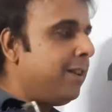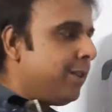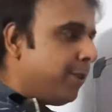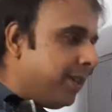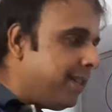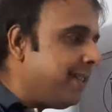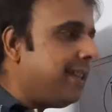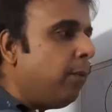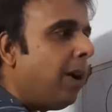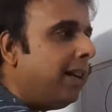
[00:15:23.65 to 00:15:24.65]
So this is
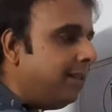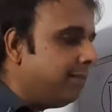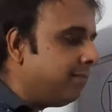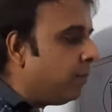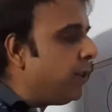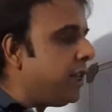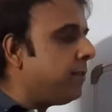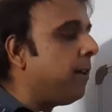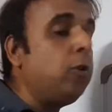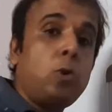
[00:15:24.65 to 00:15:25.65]
the one which is
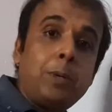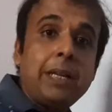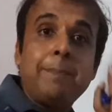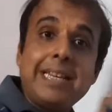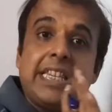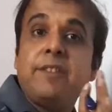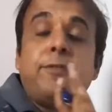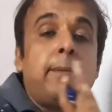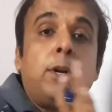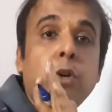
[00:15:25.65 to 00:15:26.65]
found to be the basic
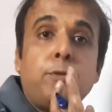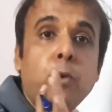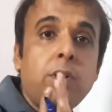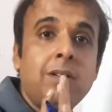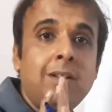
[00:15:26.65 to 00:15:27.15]
pharmacophore.